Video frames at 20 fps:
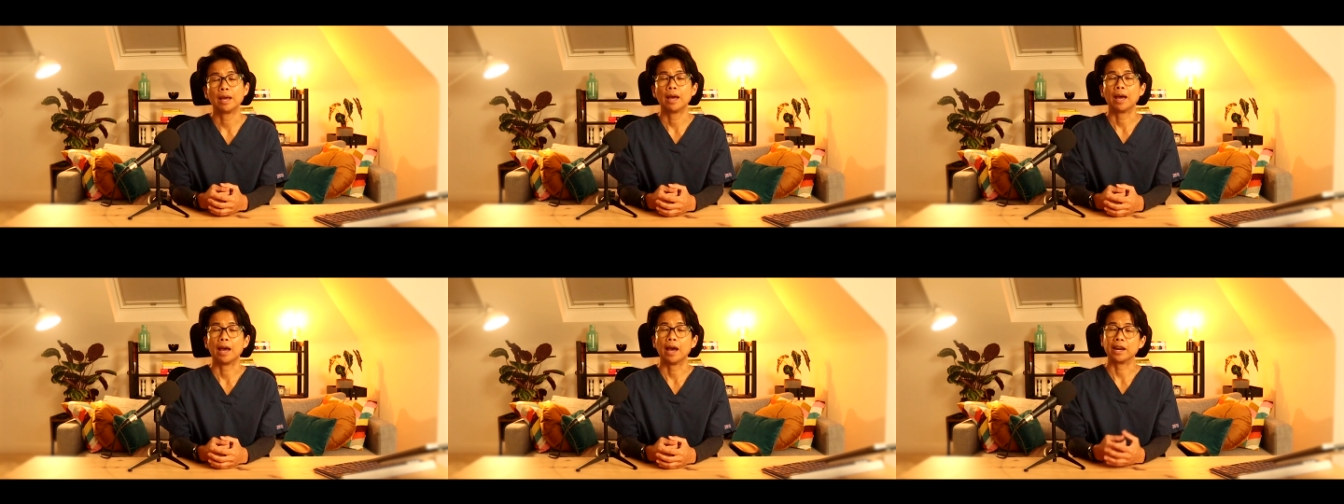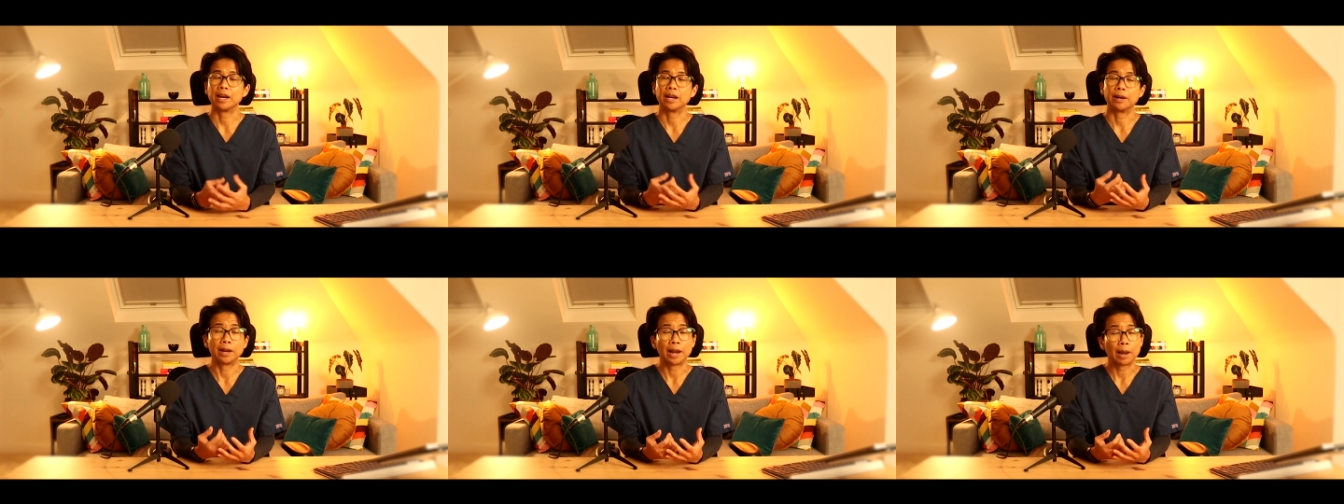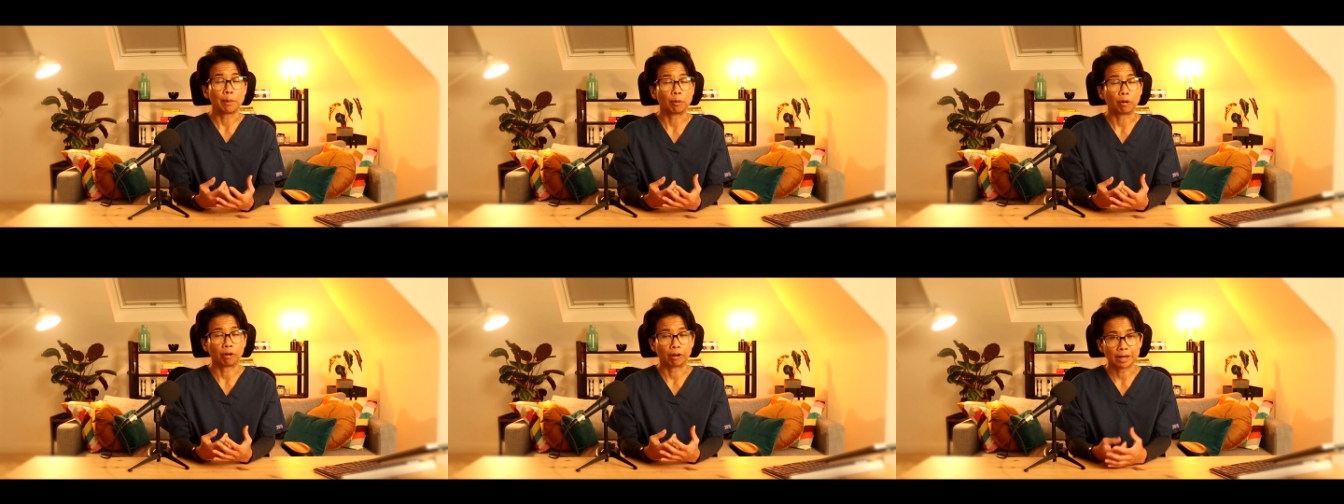and an
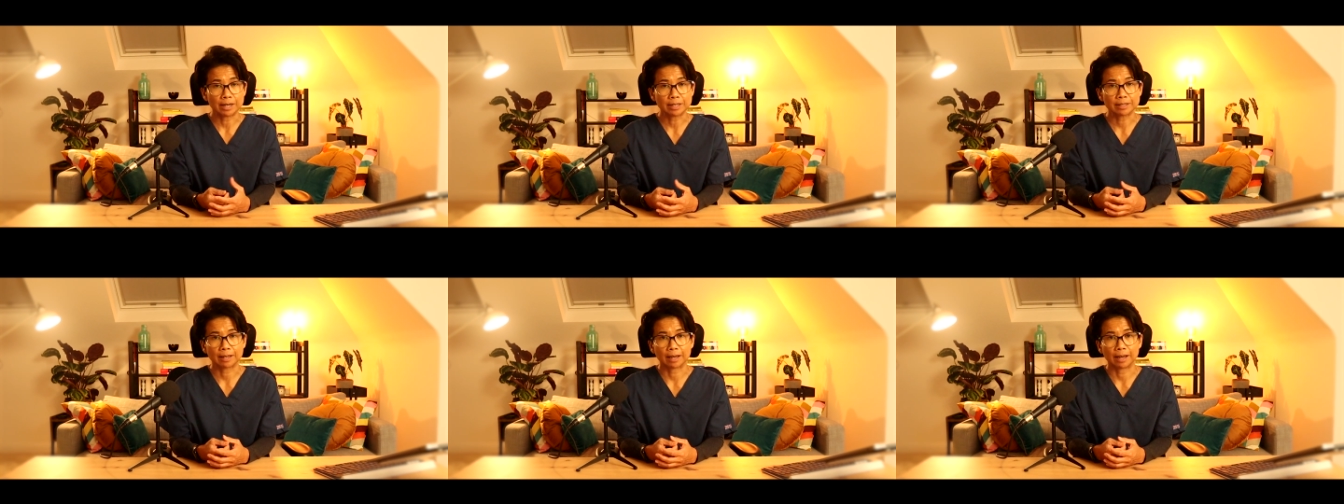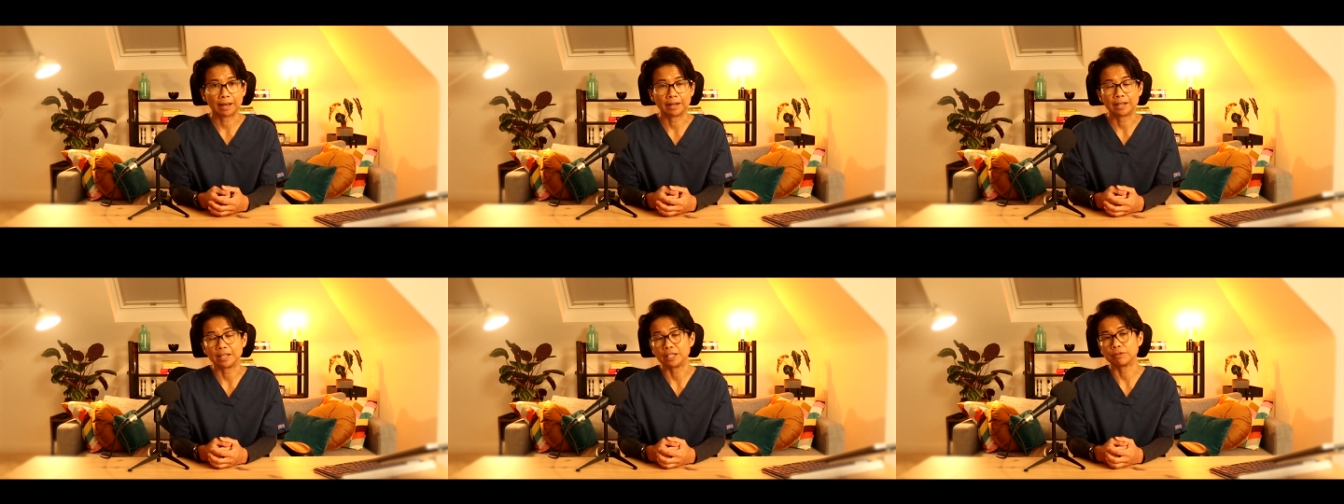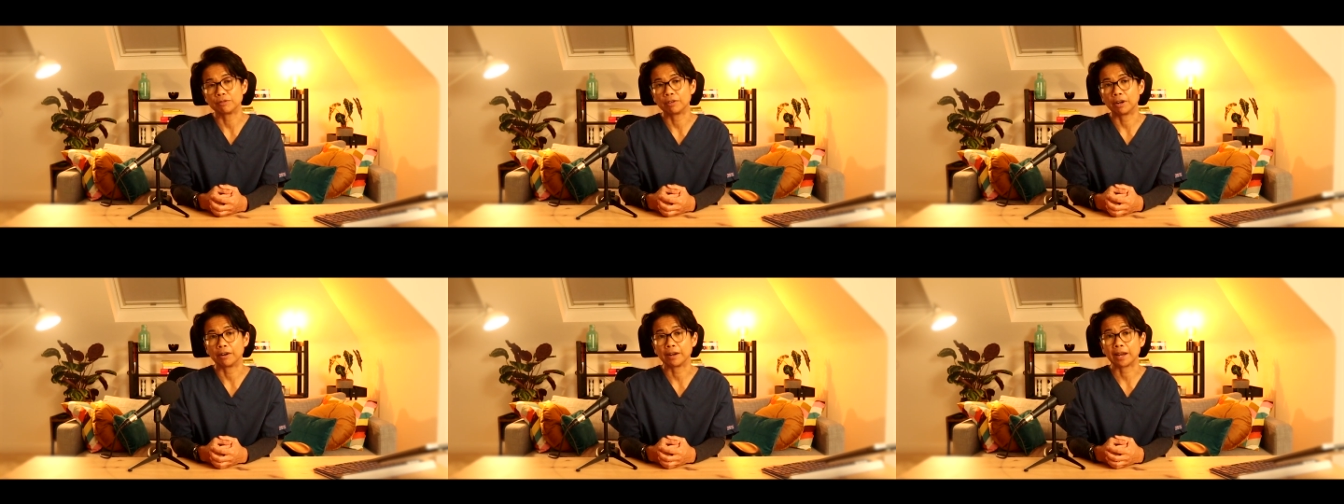MRI scan is
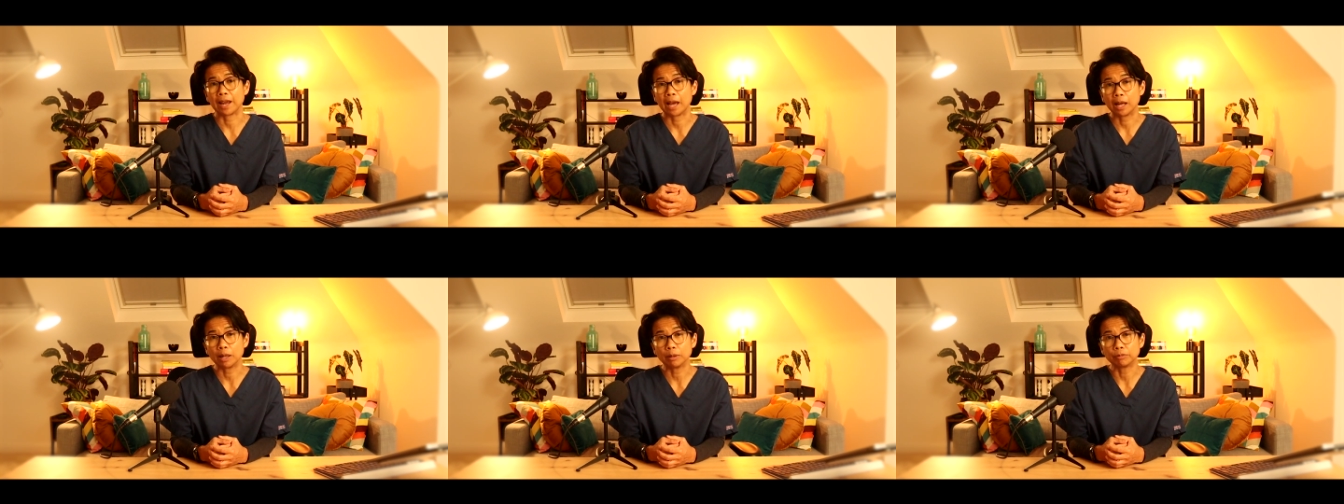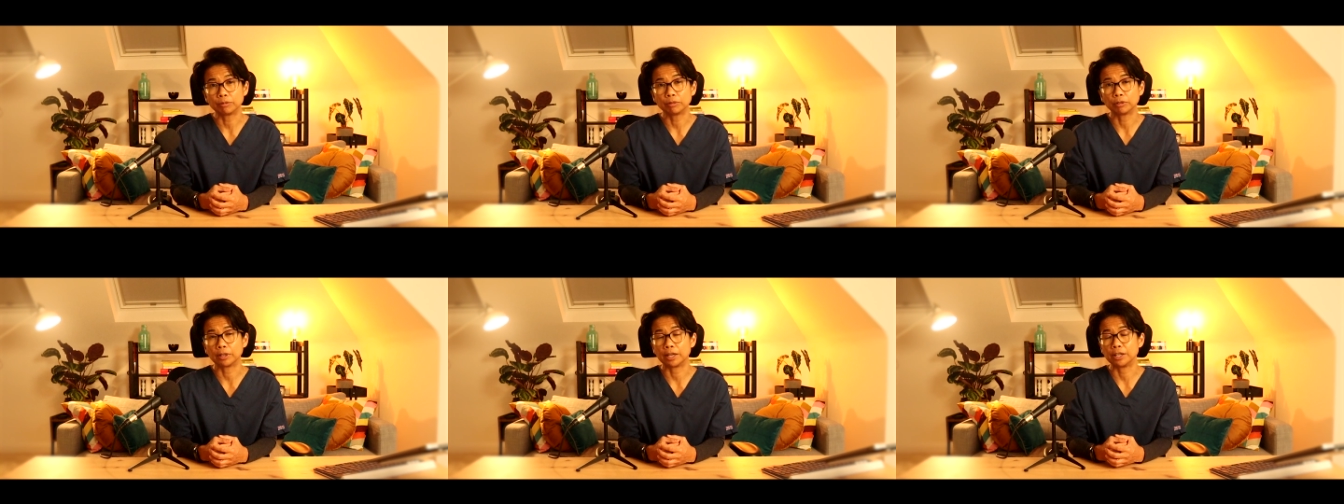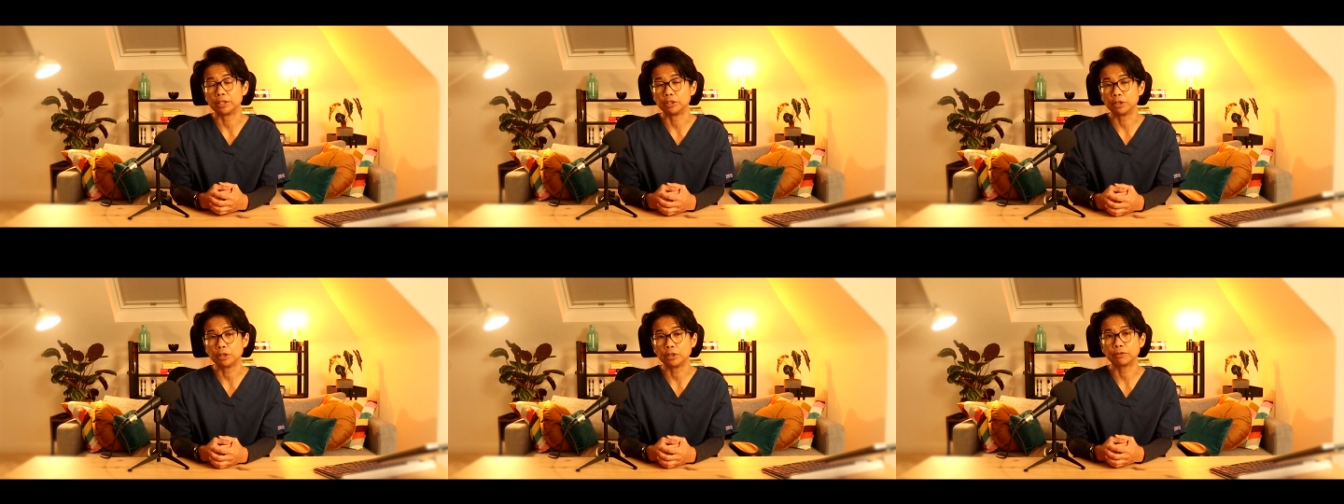very helpful
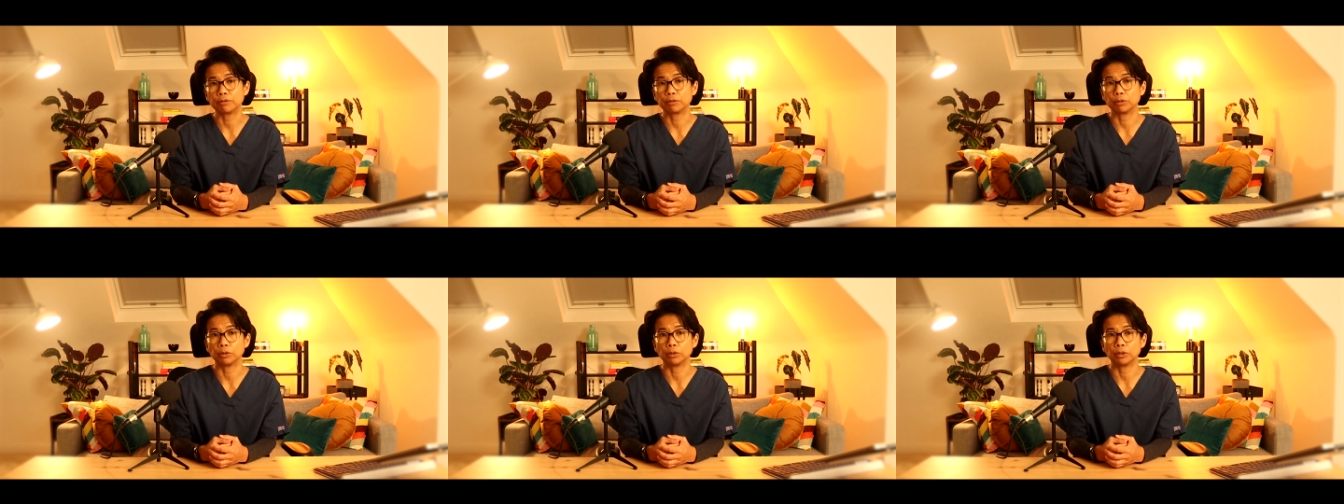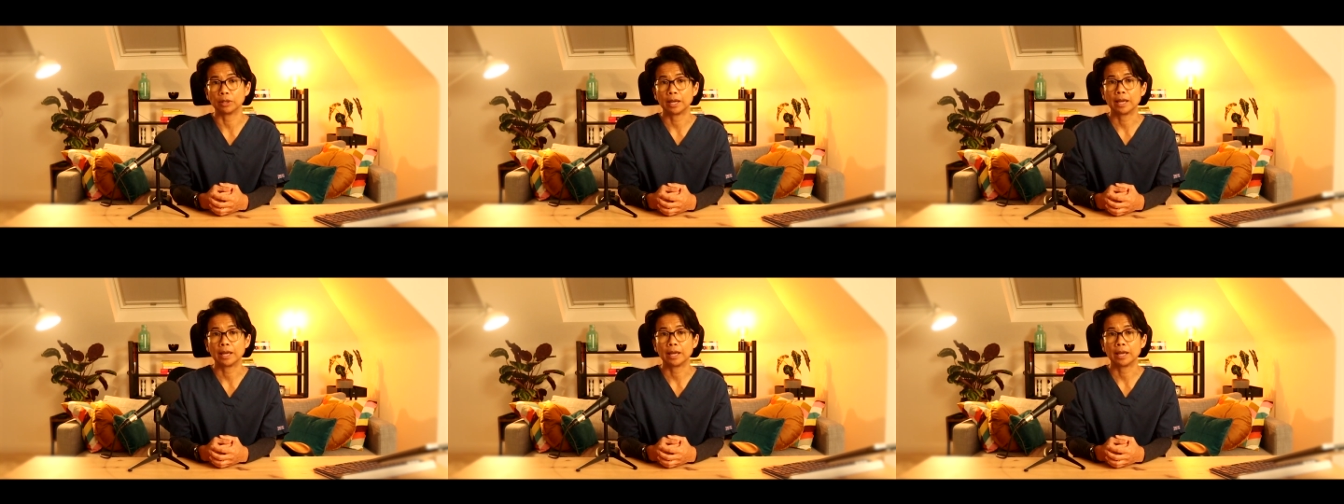and useful